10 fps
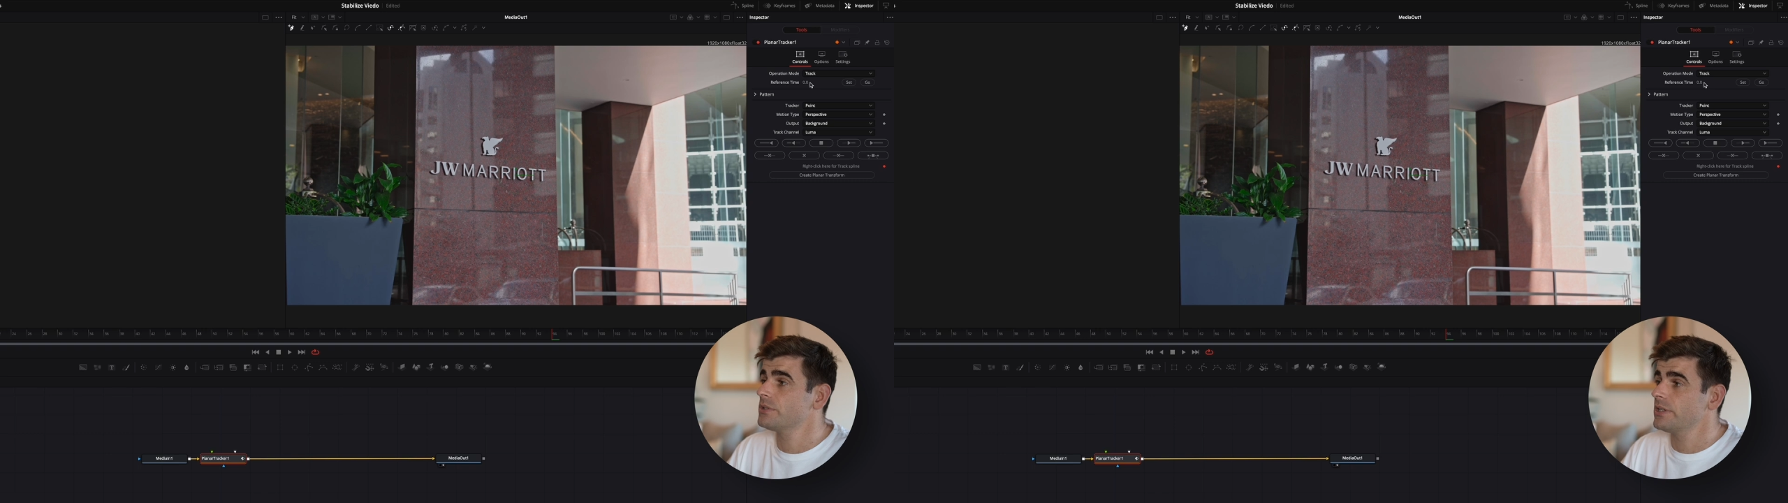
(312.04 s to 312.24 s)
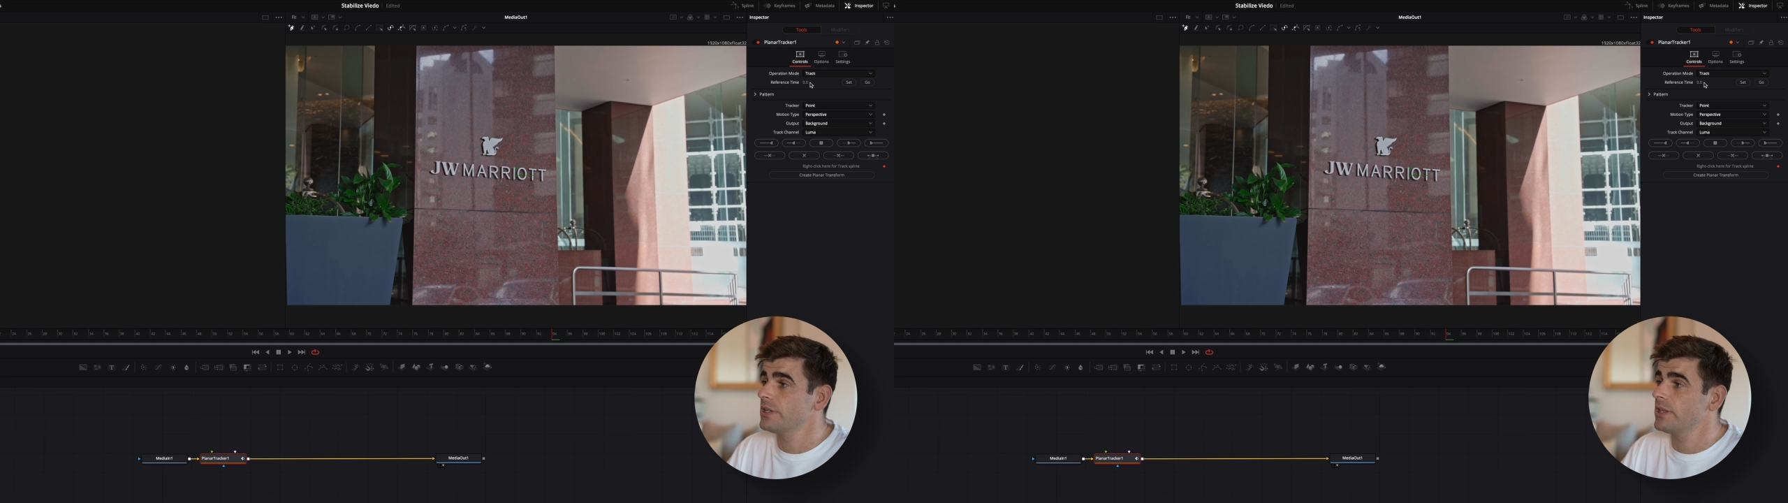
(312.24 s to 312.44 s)

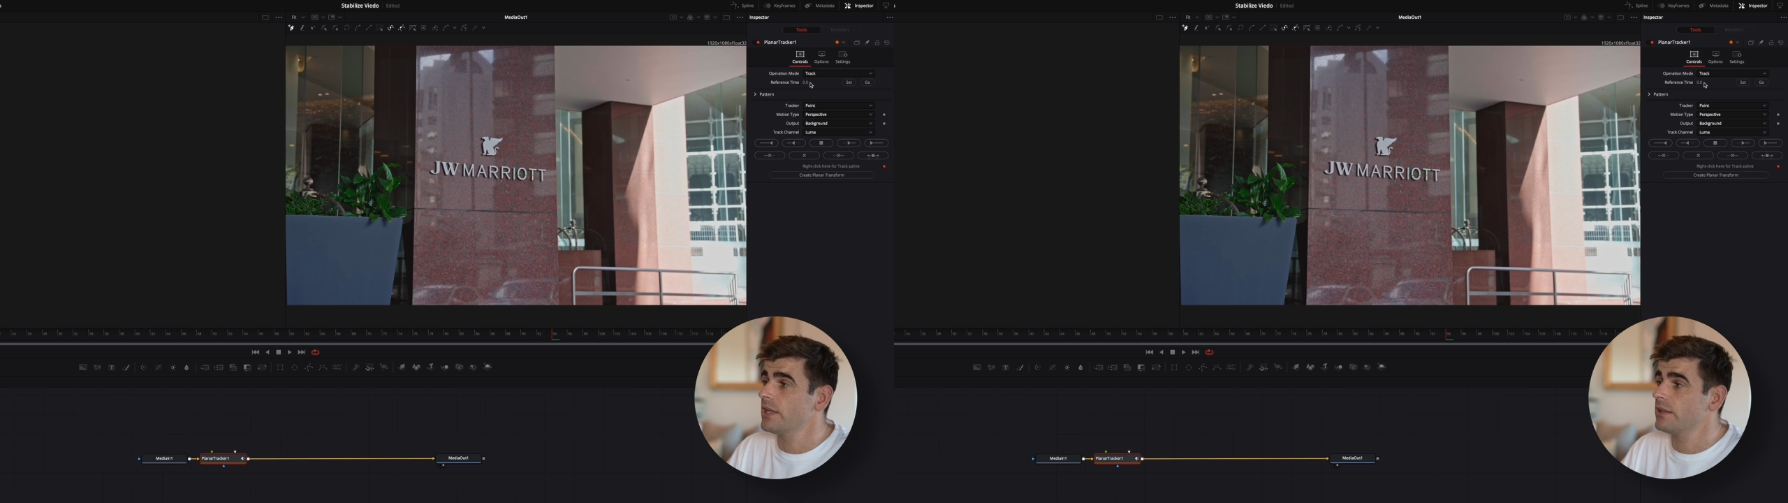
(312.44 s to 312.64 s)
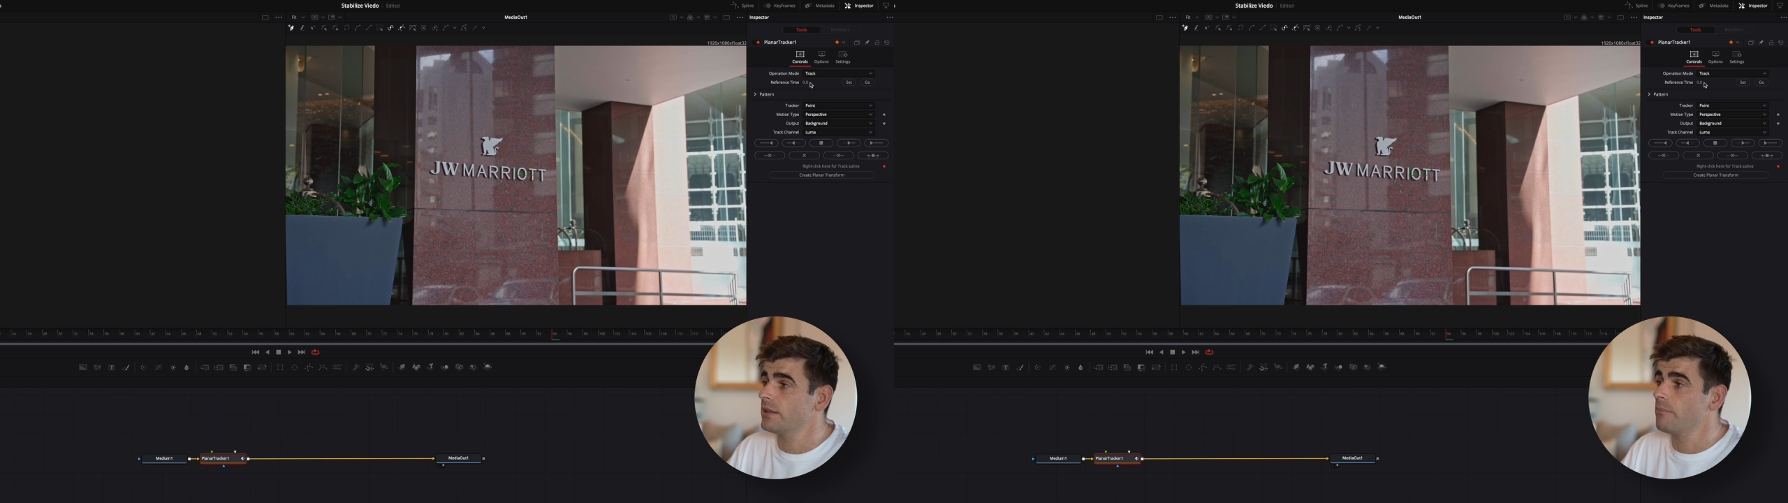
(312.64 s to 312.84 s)
see
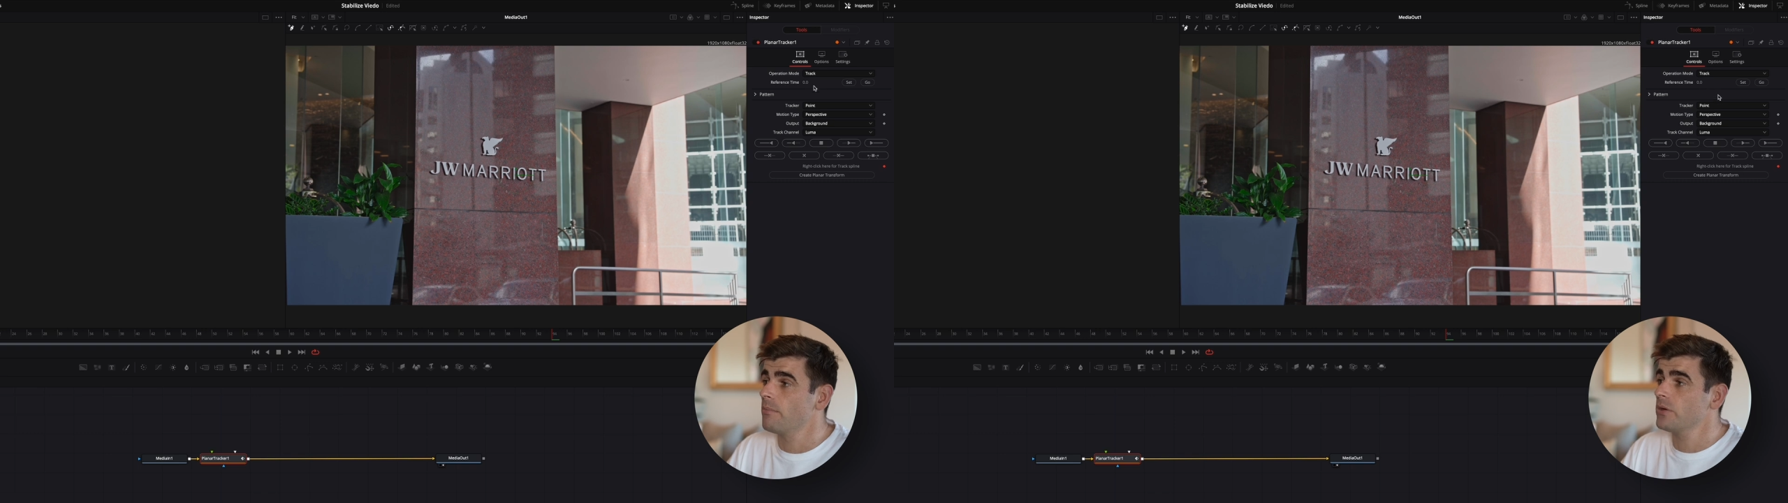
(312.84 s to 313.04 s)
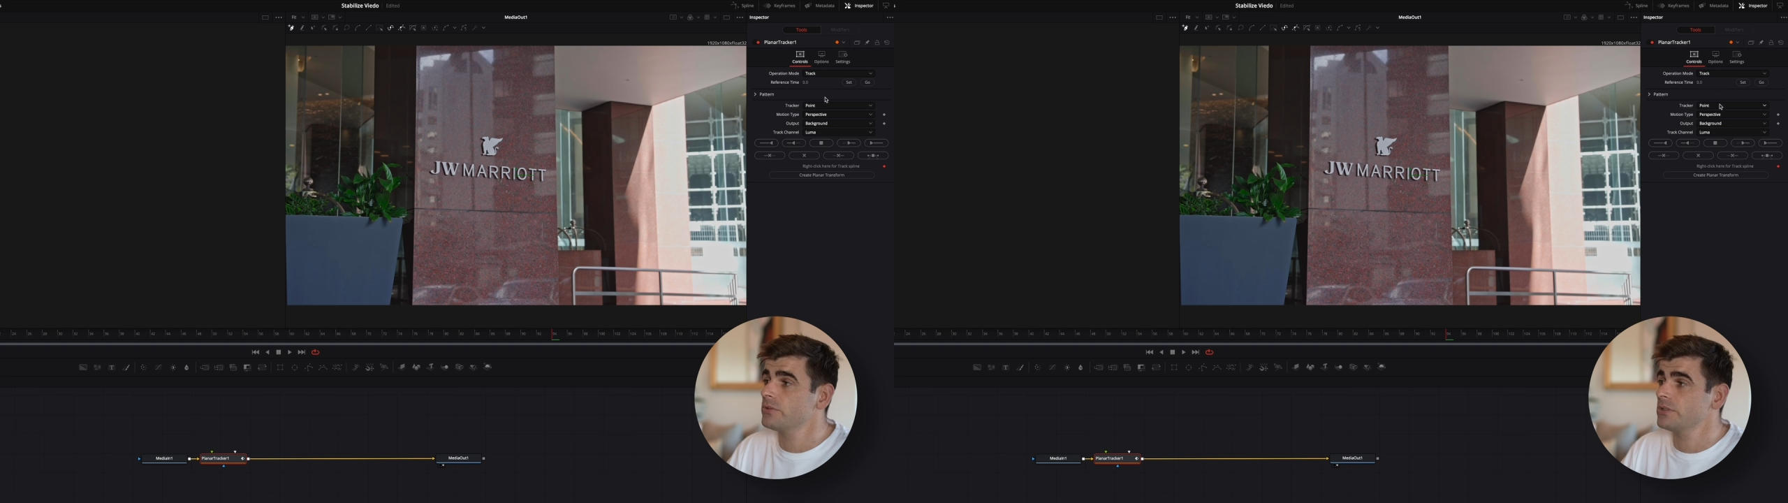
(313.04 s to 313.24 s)
that the
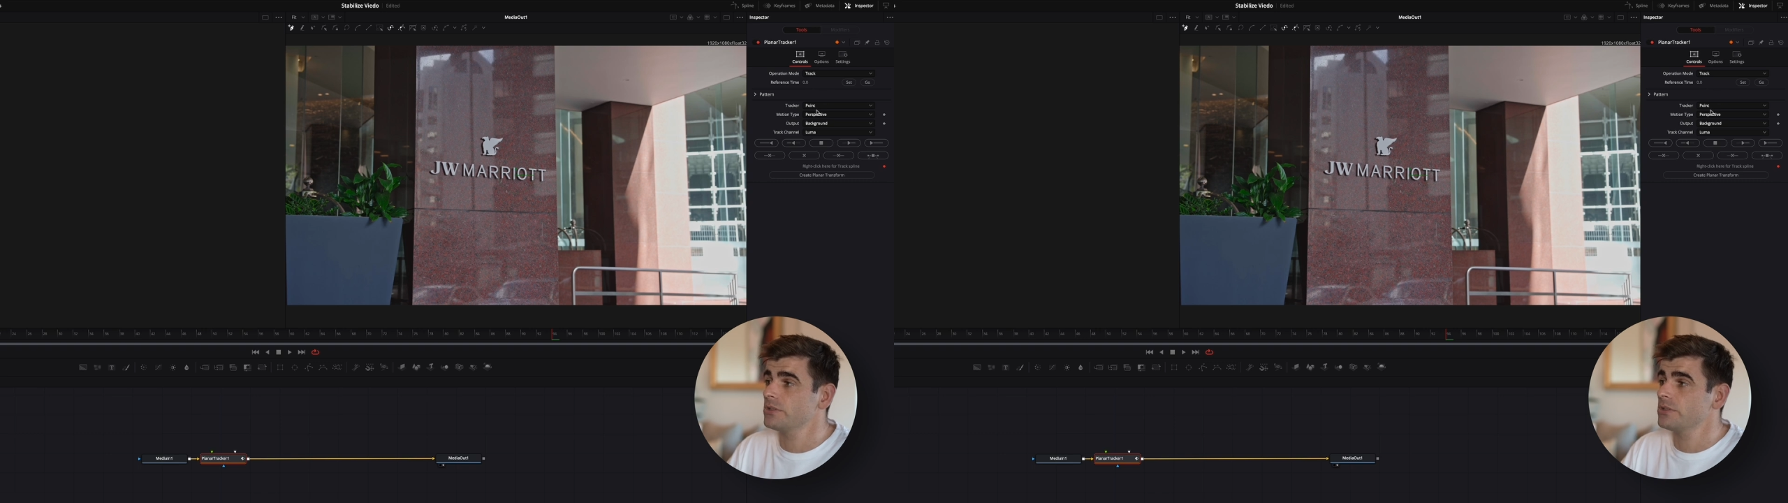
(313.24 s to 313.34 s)
motion